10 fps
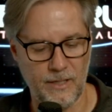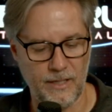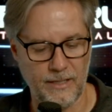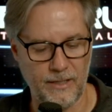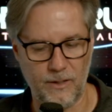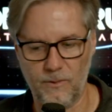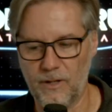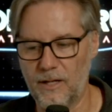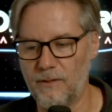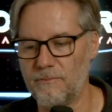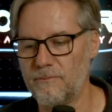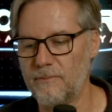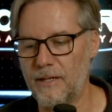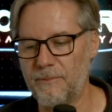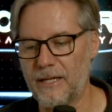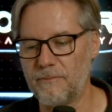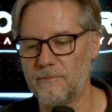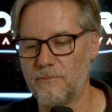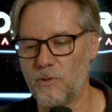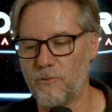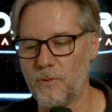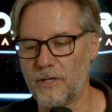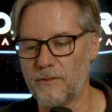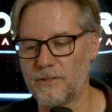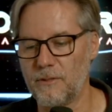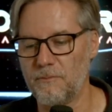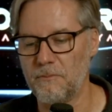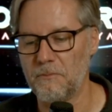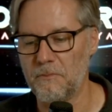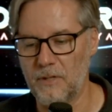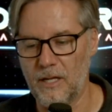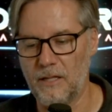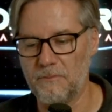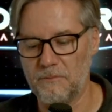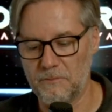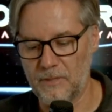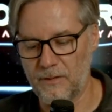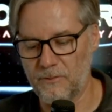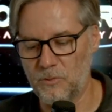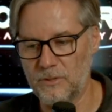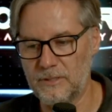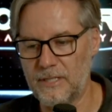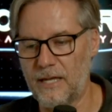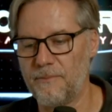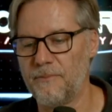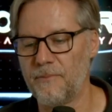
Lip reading: make them more of a winner. So how cool is that?